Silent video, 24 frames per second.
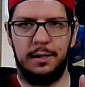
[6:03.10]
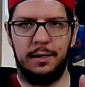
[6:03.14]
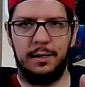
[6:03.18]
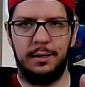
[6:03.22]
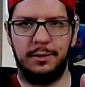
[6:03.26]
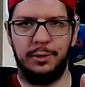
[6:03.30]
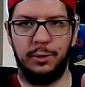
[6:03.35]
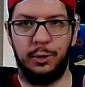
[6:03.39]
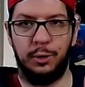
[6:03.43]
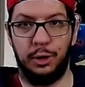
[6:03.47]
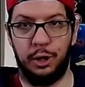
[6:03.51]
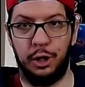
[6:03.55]

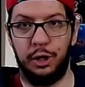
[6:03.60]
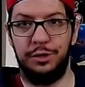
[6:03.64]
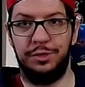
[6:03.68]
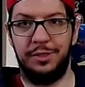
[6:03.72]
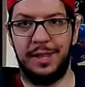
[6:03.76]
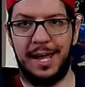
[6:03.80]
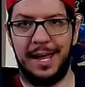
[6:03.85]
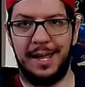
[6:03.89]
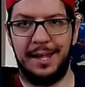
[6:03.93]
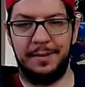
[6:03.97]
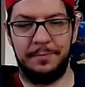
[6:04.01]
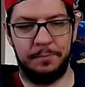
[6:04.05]
You heard
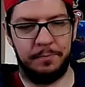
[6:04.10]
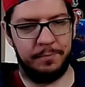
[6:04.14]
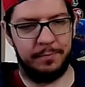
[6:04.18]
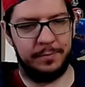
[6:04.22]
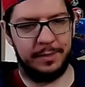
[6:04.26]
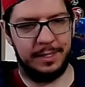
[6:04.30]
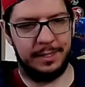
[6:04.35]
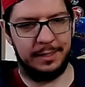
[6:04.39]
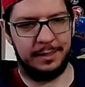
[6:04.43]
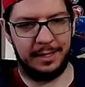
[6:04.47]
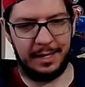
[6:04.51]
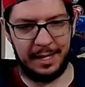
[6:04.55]
that?
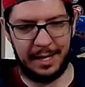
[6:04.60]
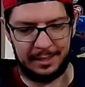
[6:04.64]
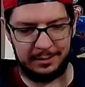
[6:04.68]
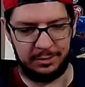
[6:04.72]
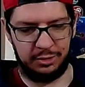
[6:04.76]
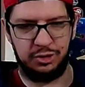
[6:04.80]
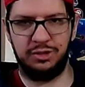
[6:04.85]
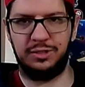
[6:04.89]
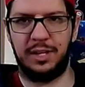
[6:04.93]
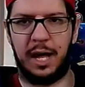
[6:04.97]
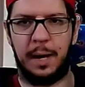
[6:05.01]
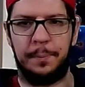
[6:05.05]
That's
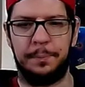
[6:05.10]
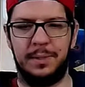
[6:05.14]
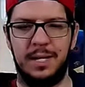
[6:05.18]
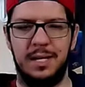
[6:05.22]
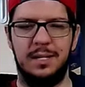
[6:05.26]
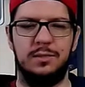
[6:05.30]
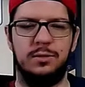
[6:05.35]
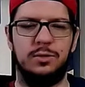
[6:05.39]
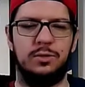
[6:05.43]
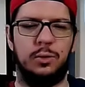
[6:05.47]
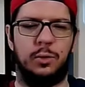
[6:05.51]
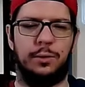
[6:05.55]
snapped in,
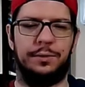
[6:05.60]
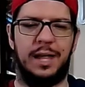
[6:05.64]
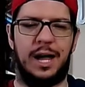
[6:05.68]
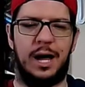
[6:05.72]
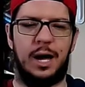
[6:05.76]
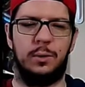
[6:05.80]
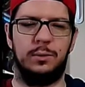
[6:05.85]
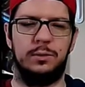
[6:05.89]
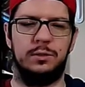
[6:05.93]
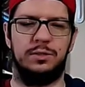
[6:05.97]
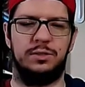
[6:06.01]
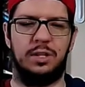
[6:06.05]
so now
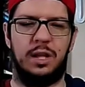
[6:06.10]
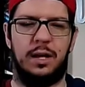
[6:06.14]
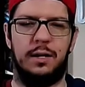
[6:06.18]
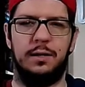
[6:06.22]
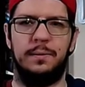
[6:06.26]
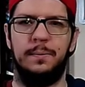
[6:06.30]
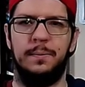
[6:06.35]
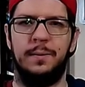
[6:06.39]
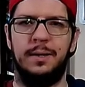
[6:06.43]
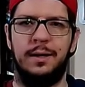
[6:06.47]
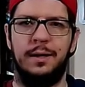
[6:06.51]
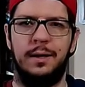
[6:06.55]
it's not
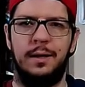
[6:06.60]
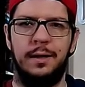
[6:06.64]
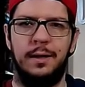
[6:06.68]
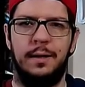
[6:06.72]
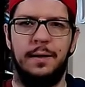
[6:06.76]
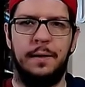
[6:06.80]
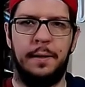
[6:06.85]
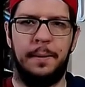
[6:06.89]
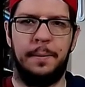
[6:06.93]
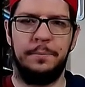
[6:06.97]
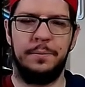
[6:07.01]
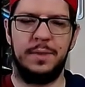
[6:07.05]

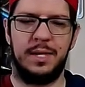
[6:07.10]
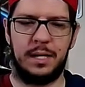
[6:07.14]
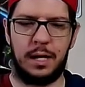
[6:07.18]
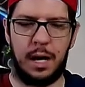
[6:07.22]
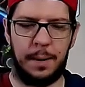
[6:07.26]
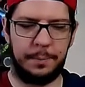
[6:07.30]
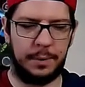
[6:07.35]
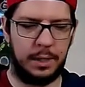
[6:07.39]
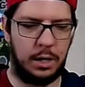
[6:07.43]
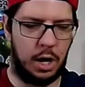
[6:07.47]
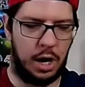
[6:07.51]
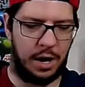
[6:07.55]
coming
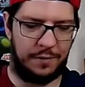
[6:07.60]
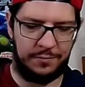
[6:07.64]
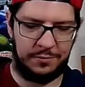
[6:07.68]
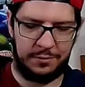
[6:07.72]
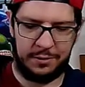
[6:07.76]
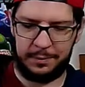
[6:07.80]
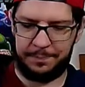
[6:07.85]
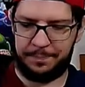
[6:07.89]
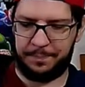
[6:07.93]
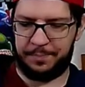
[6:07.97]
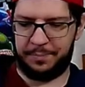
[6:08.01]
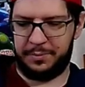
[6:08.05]
off.
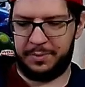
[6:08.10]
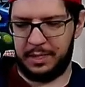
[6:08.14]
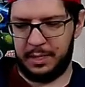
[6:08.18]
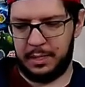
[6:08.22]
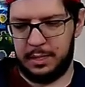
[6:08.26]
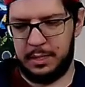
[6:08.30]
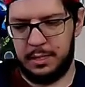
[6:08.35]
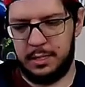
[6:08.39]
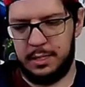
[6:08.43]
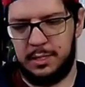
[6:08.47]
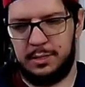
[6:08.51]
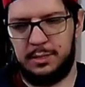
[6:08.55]

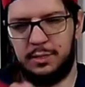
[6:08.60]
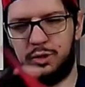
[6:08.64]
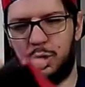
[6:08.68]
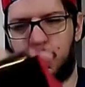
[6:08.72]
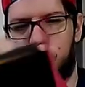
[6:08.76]
So